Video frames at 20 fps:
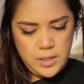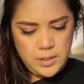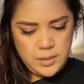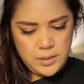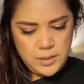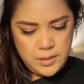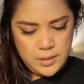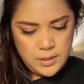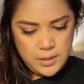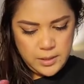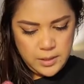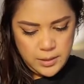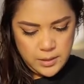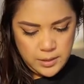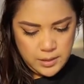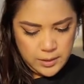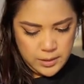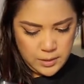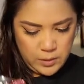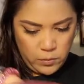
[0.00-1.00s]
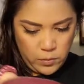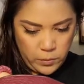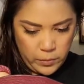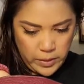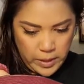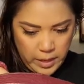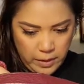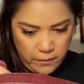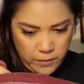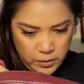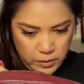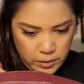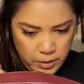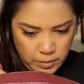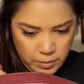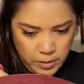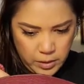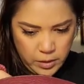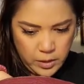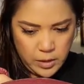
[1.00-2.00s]
Let's see what we have on
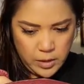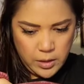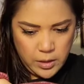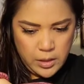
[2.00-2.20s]
top here.